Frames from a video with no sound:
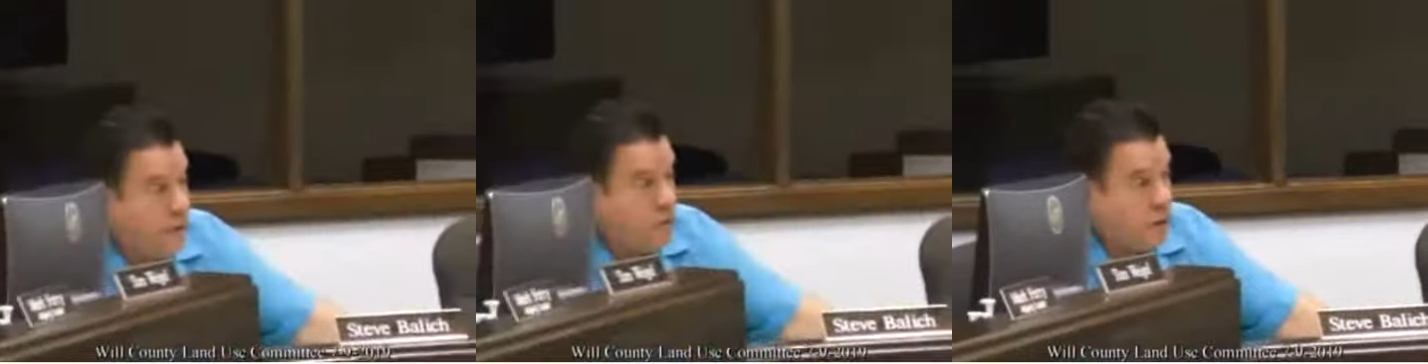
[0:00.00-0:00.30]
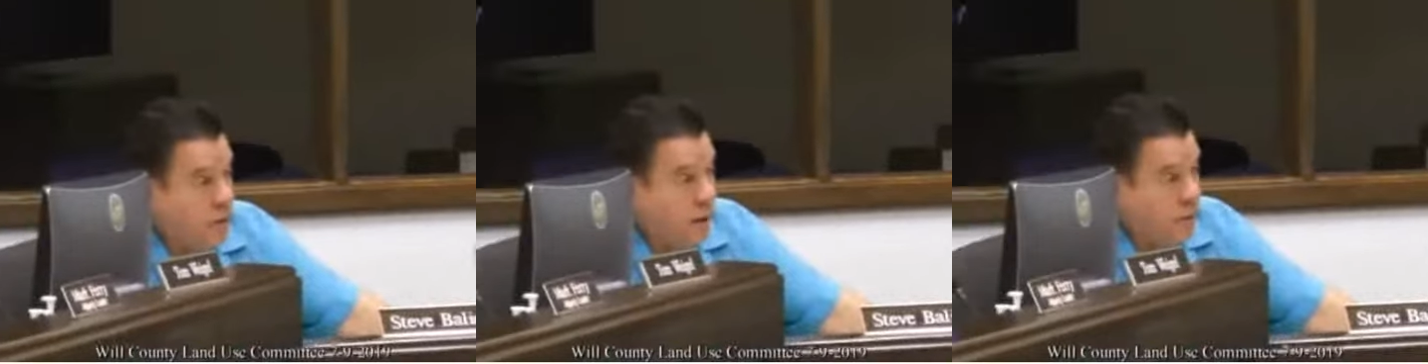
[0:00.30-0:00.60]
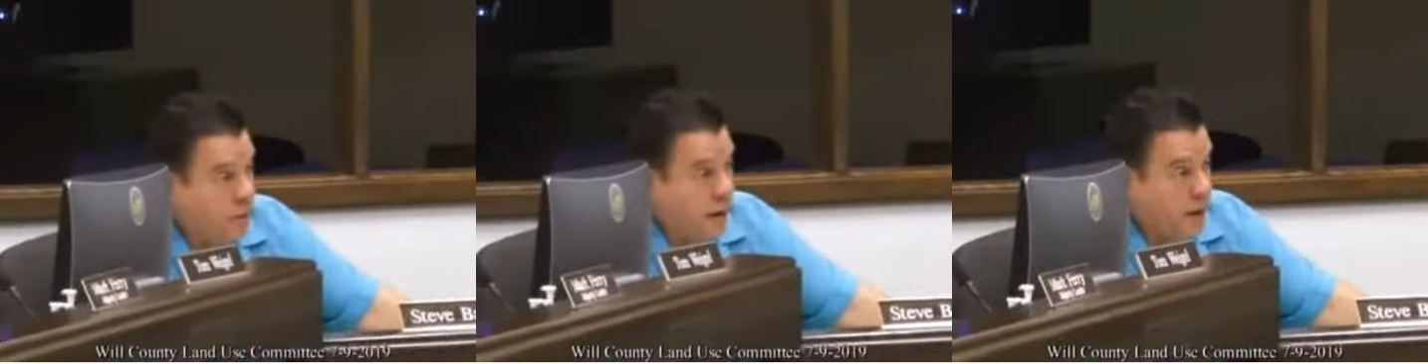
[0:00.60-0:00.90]
5 years
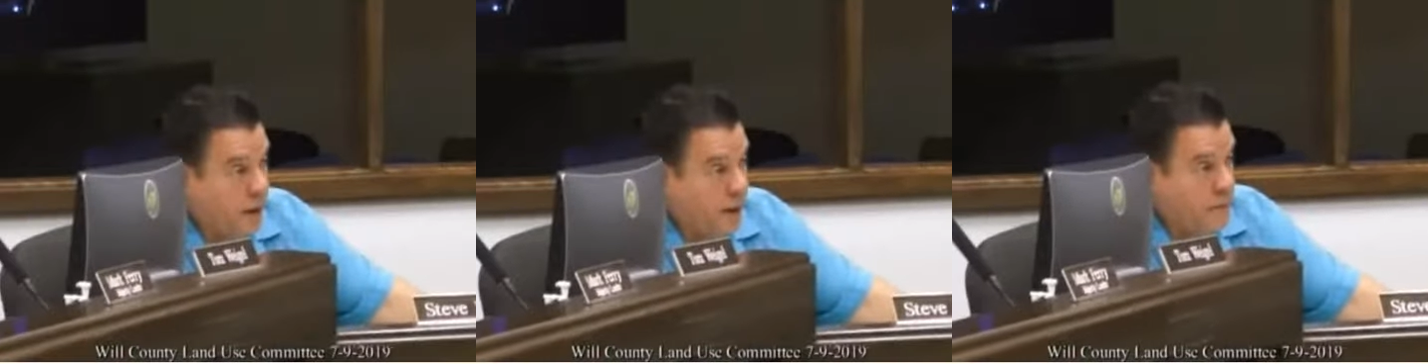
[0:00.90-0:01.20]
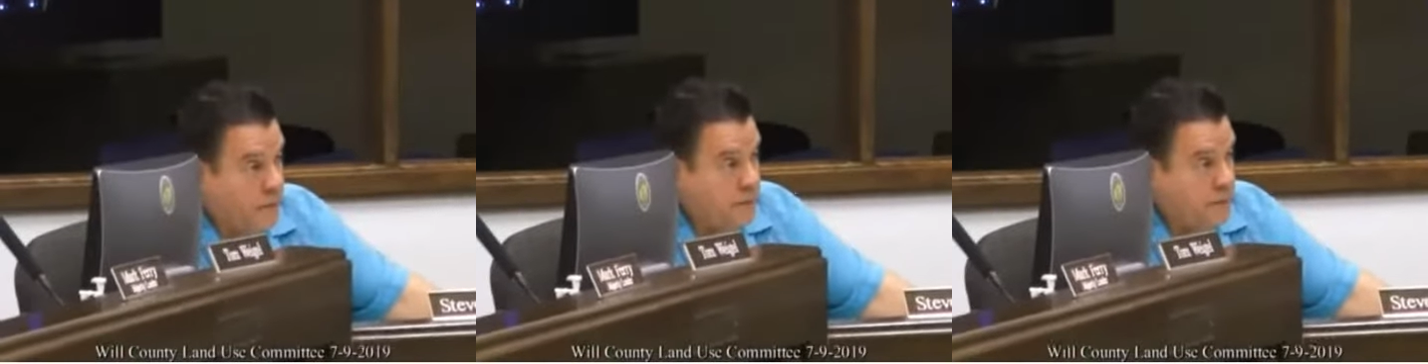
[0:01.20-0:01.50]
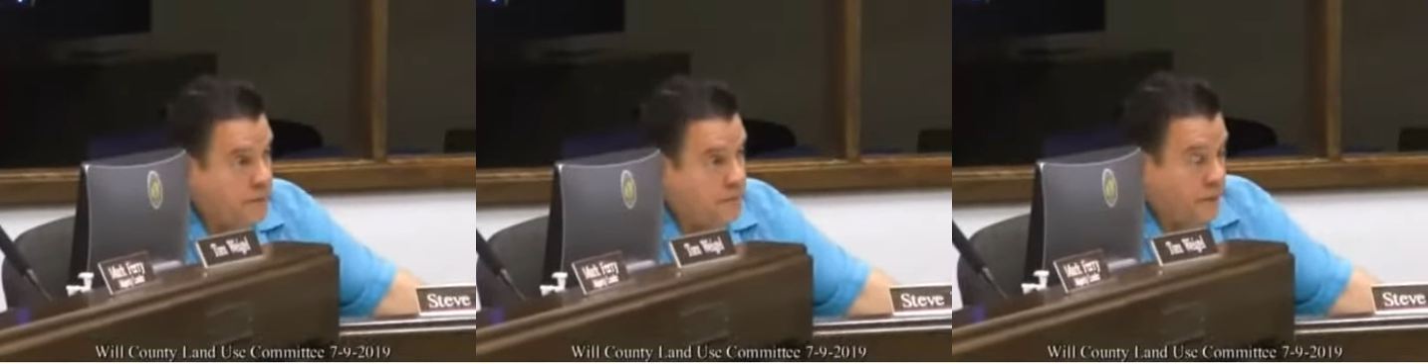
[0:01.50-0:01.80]
ago, I brought it up
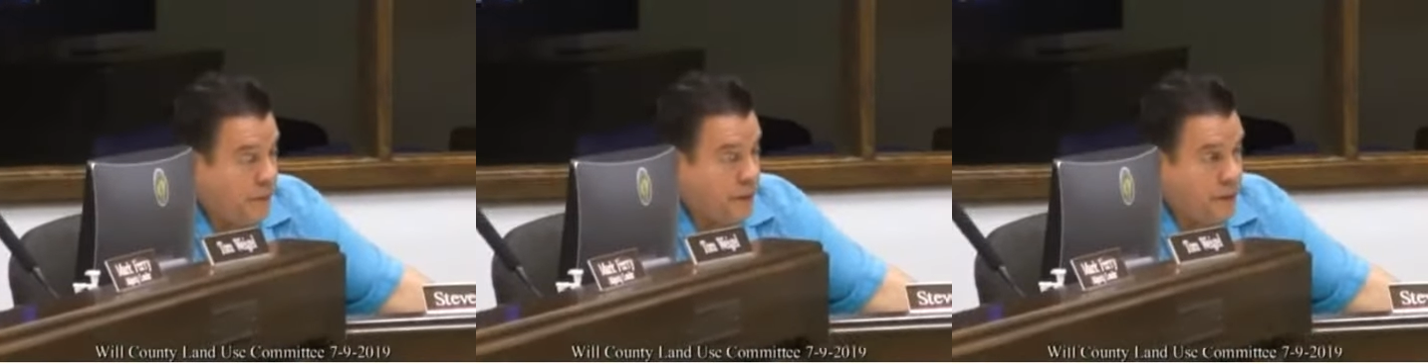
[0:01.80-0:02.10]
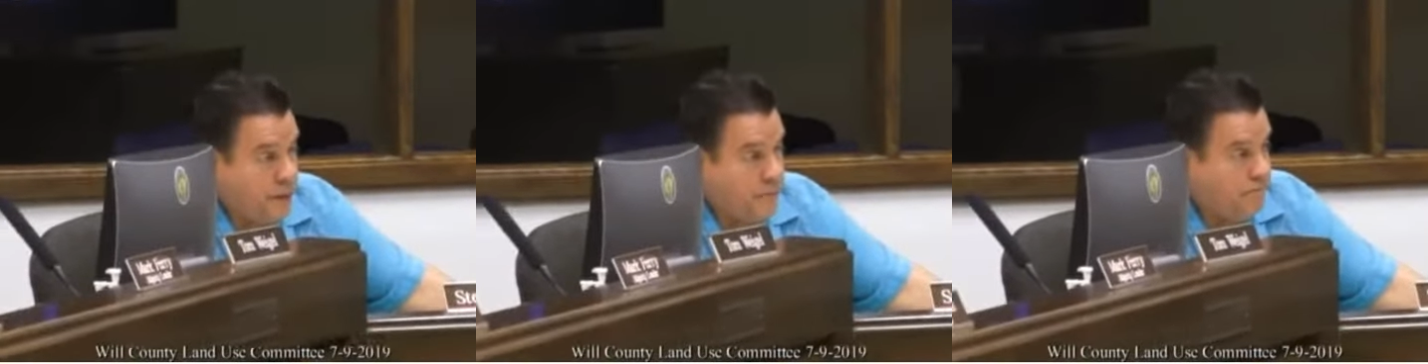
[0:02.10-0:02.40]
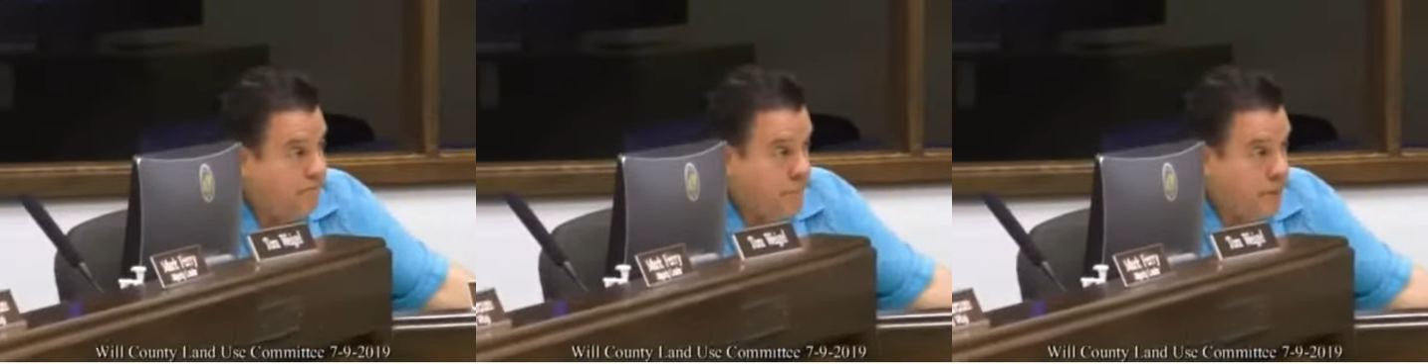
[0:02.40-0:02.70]
and nothing
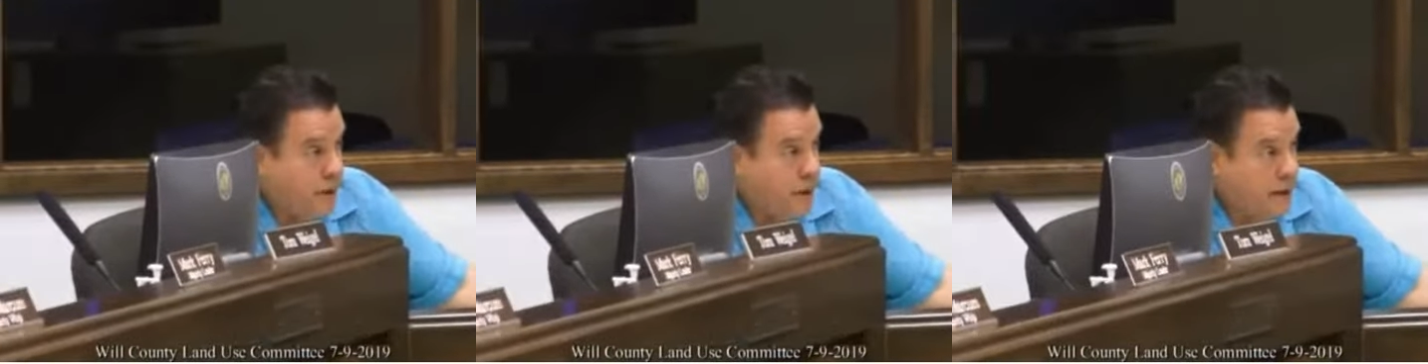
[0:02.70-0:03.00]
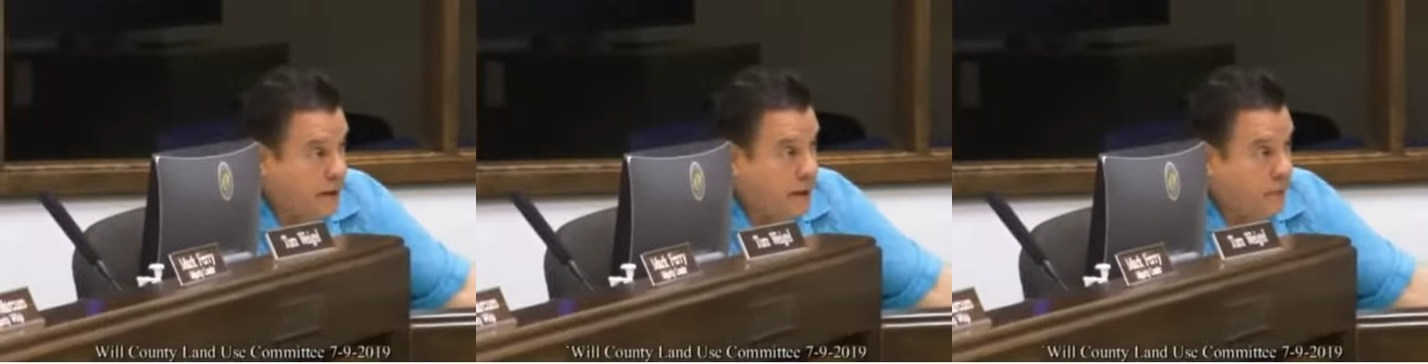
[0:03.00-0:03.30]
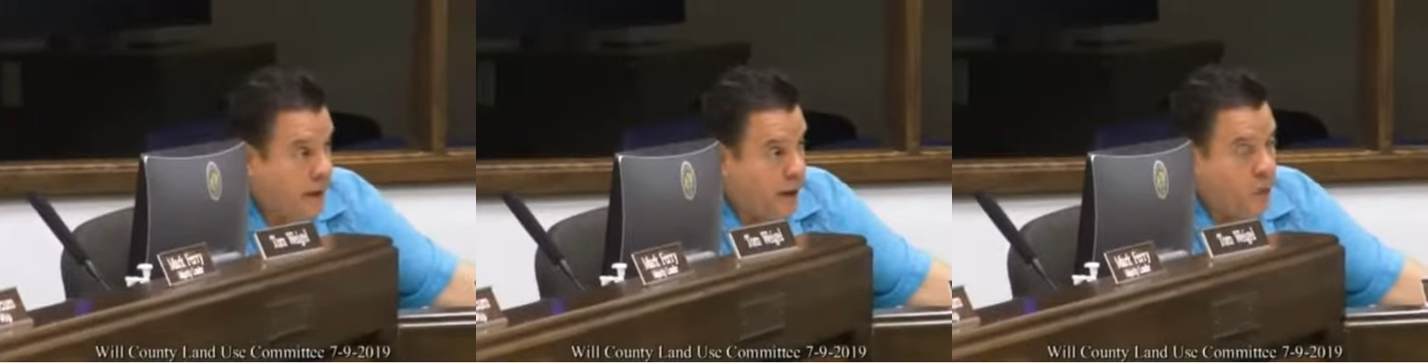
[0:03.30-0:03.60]
to be done. They
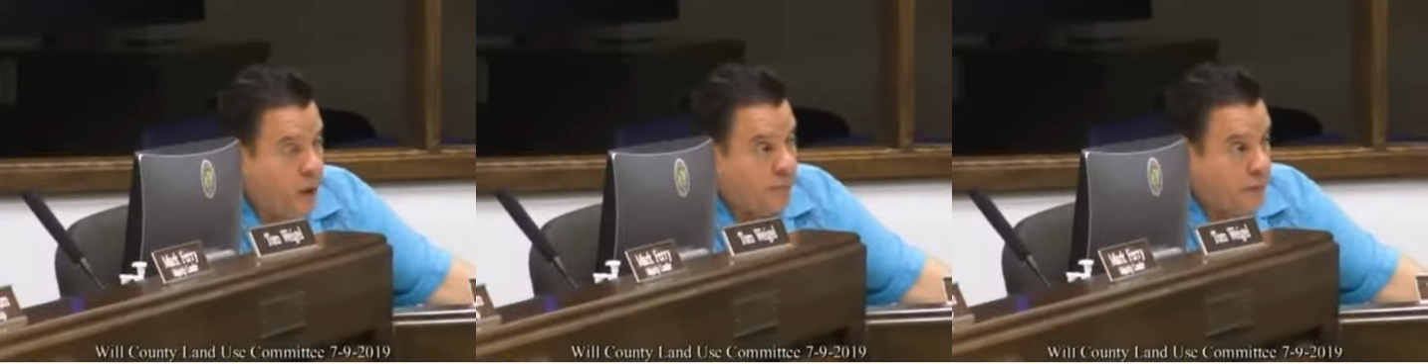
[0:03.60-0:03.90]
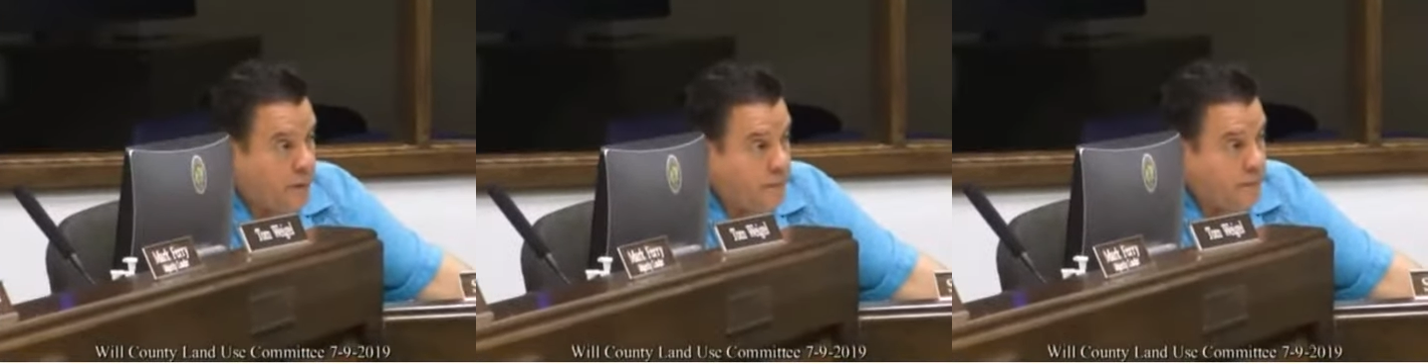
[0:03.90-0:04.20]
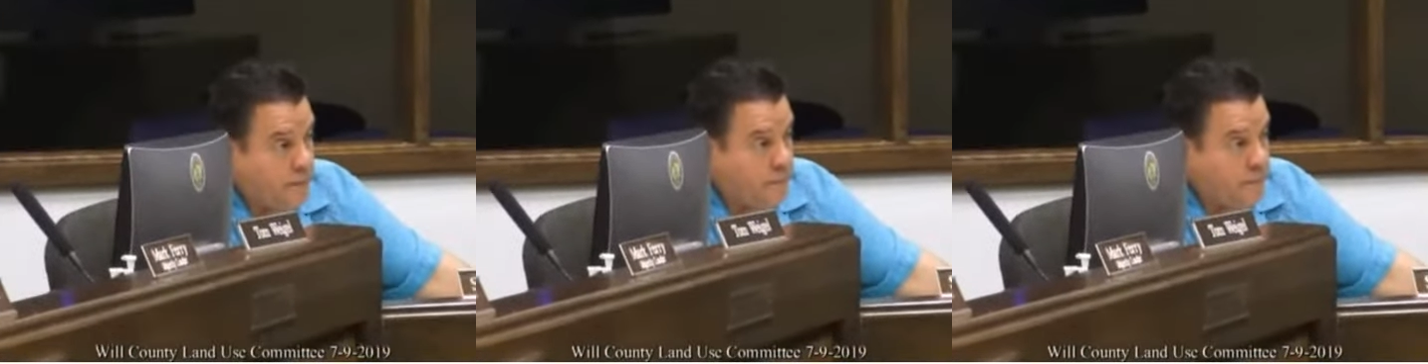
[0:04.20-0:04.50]
didn't want to cooperate.